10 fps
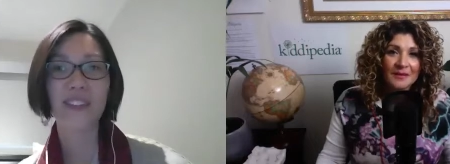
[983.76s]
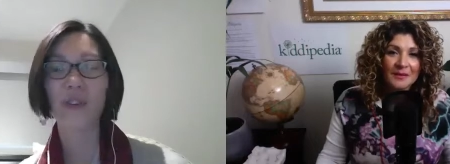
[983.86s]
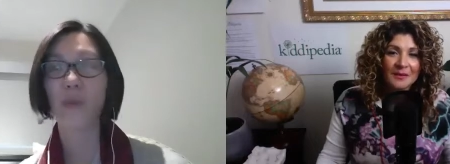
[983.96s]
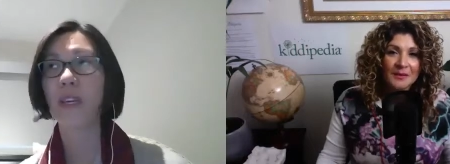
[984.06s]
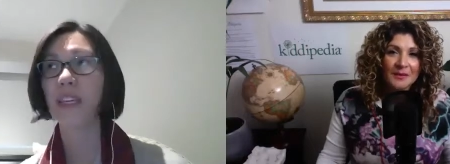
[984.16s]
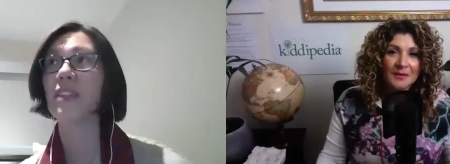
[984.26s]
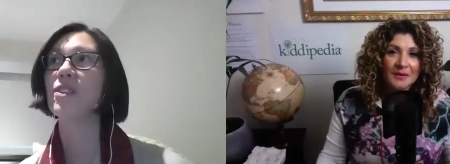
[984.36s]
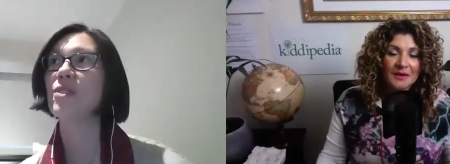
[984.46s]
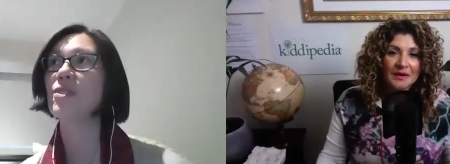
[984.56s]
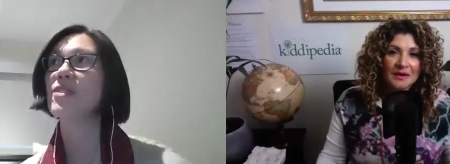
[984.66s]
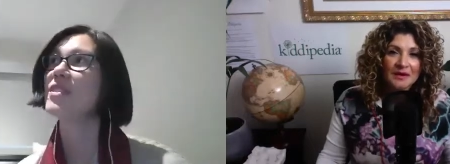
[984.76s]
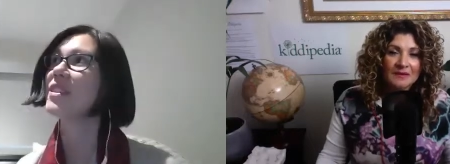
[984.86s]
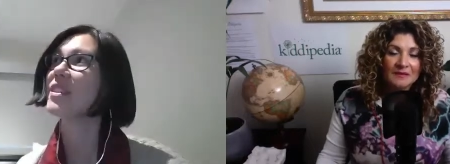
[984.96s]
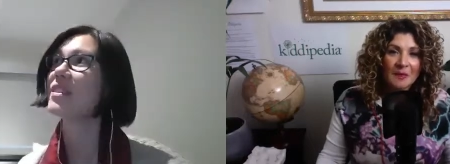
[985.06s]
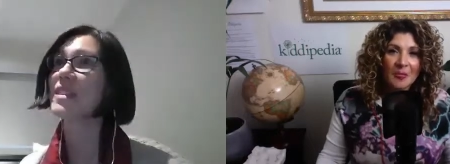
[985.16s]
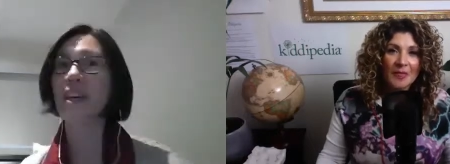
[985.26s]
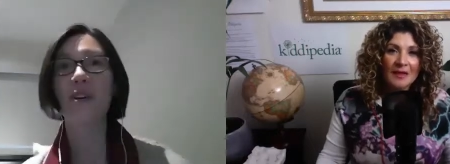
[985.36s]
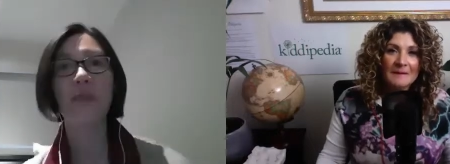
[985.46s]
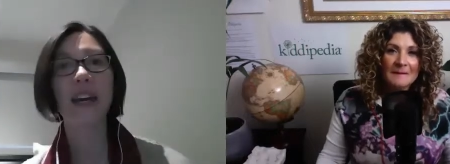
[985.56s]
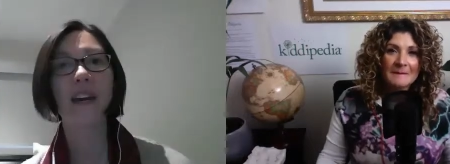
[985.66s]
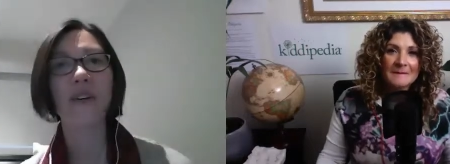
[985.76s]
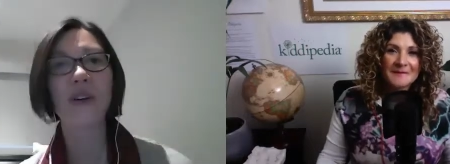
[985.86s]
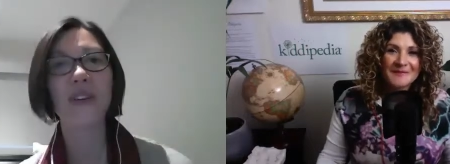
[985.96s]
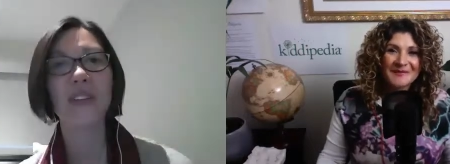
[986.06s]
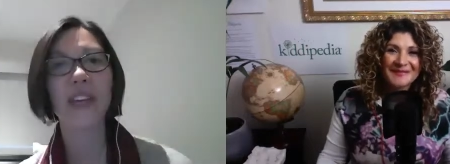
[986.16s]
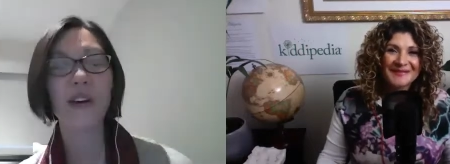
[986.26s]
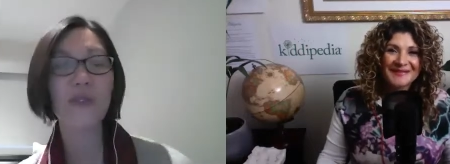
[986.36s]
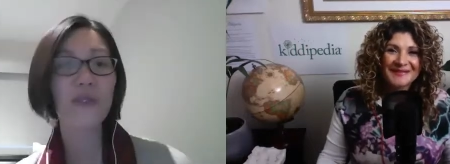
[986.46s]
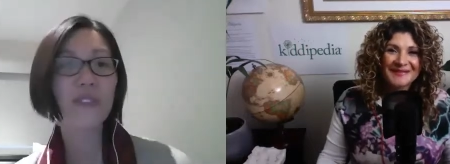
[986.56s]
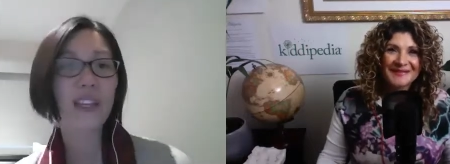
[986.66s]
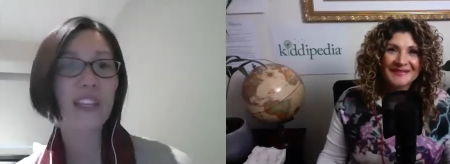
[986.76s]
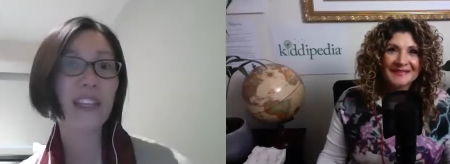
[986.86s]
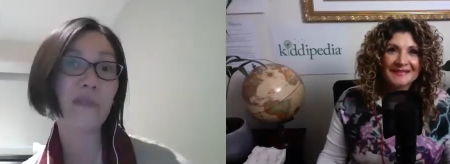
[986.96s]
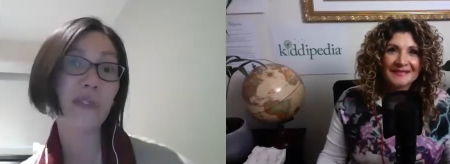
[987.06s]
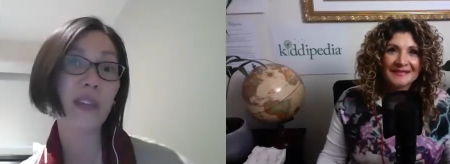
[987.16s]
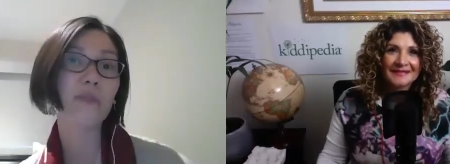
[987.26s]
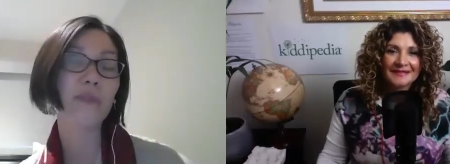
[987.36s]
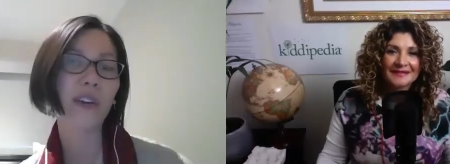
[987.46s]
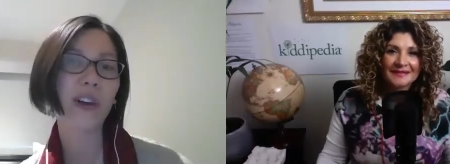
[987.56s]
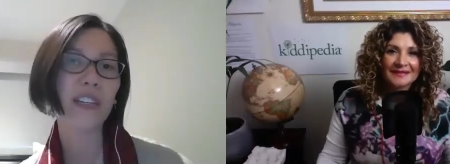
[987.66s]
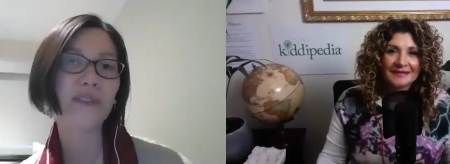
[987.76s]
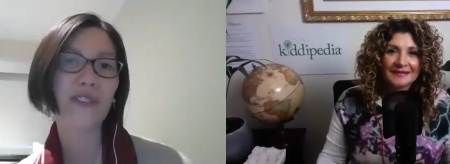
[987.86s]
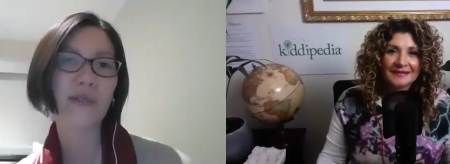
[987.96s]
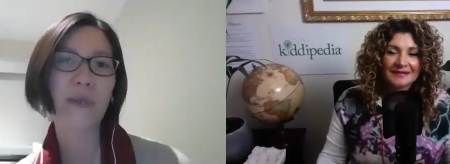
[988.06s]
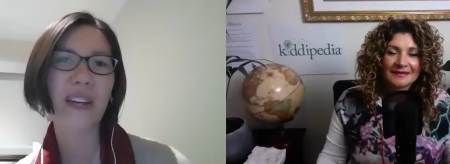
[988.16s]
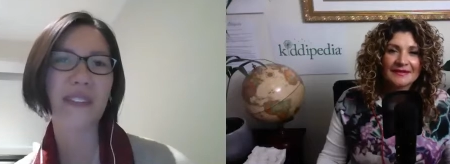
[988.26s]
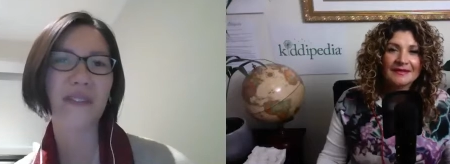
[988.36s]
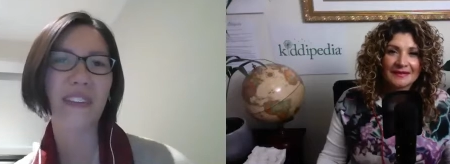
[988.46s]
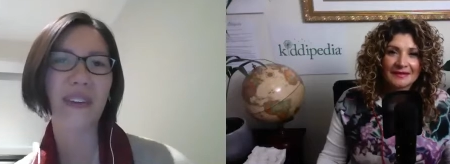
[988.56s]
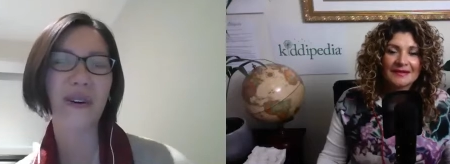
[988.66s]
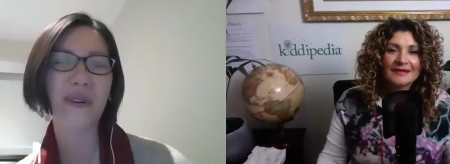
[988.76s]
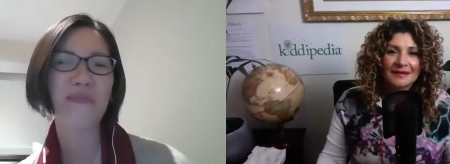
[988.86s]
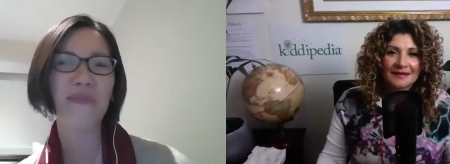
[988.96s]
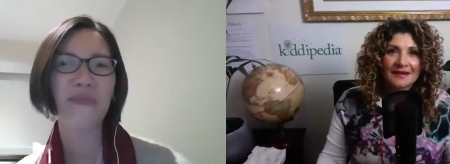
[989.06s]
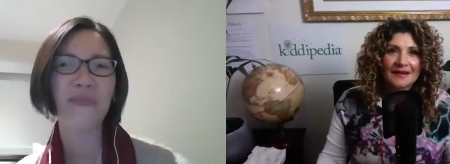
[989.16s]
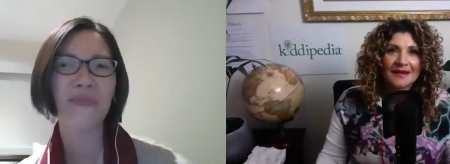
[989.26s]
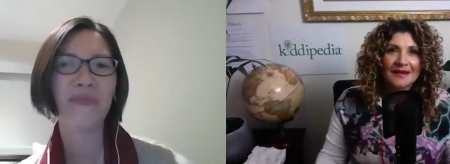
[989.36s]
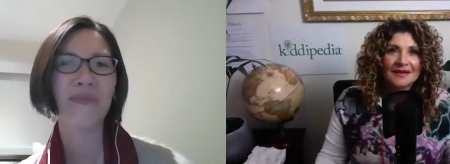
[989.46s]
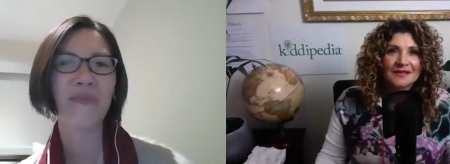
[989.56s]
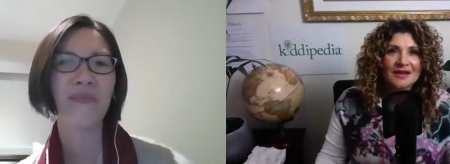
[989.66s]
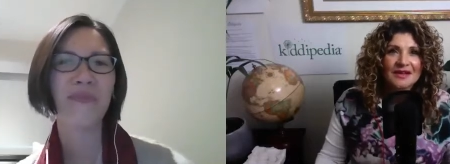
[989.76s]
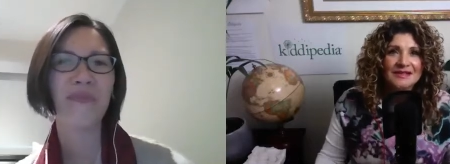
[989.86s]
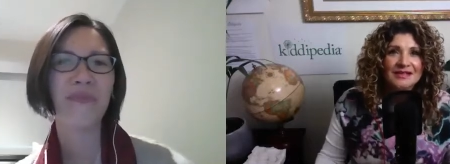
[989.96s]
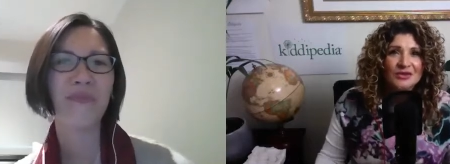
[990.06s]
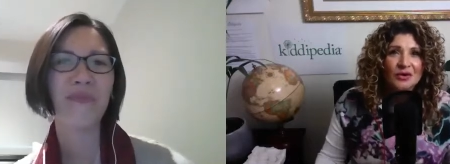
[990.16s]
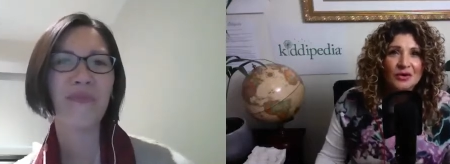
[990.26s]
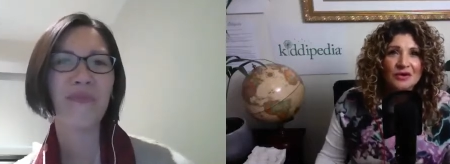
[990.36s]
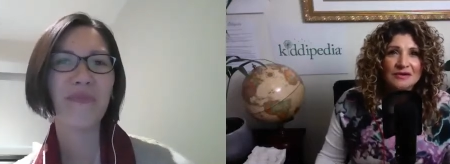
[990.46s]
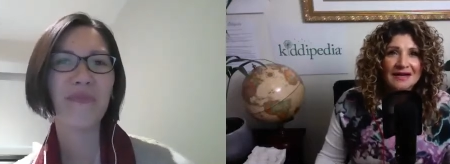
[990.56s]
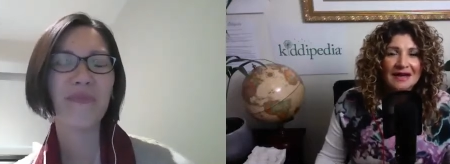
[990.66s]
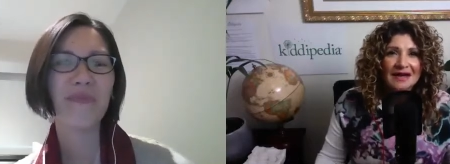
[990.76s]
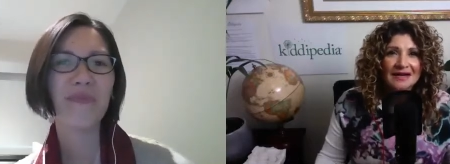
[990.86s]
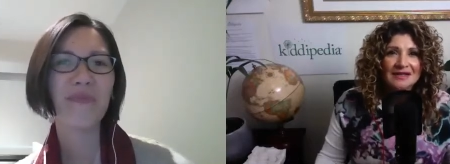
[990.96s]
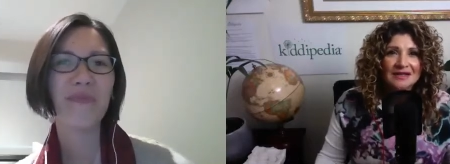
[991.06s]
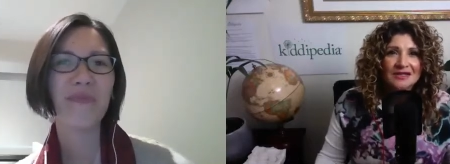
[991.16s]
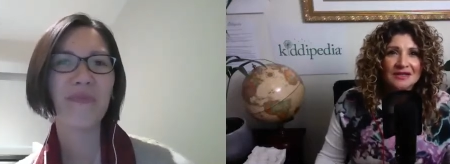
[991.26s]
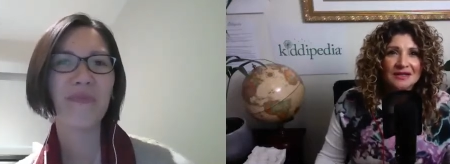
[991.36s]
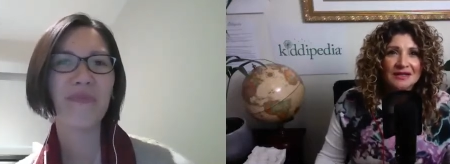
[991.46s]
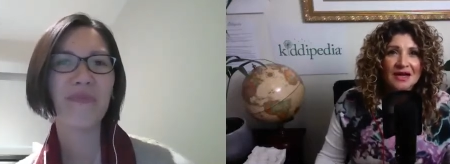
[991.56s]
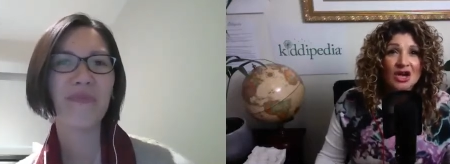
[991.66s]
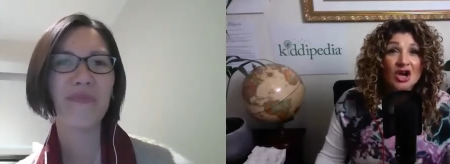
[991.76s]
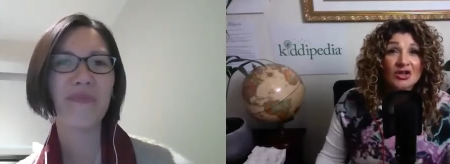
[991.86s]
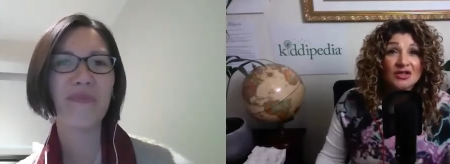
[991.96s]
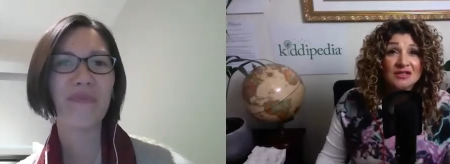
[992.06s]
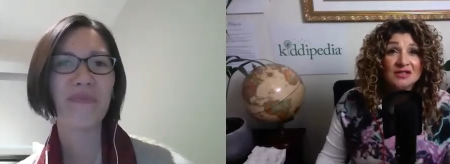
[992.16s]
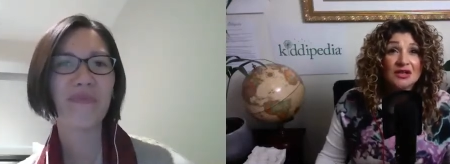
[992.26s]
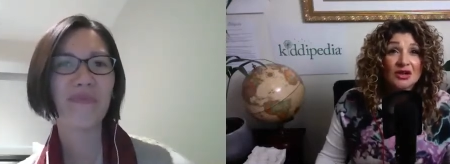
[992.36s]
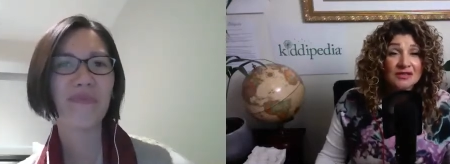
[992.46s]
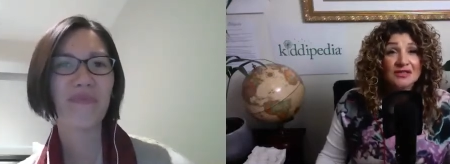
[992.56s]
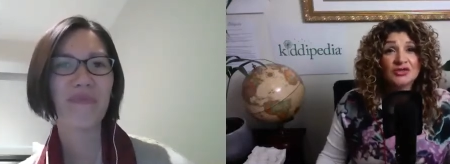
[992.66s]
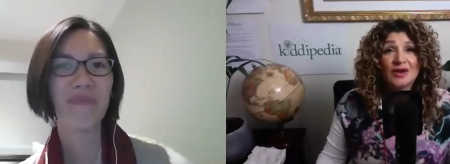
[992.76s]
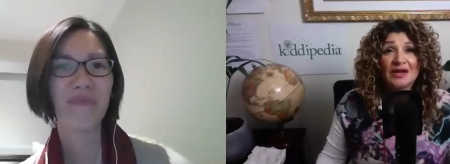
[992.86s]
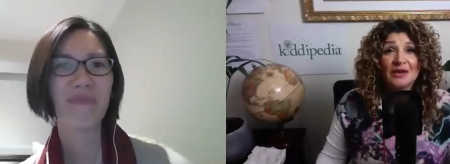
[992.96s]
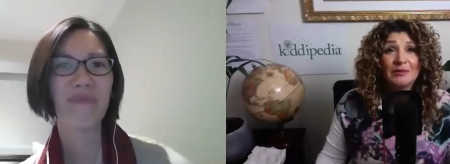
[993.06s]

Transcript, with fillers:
Speaker 1: we can use to, to help our own health and in, in a variety of different ways around the home.
Speaker 2: So, essential oils are essentially a concentrated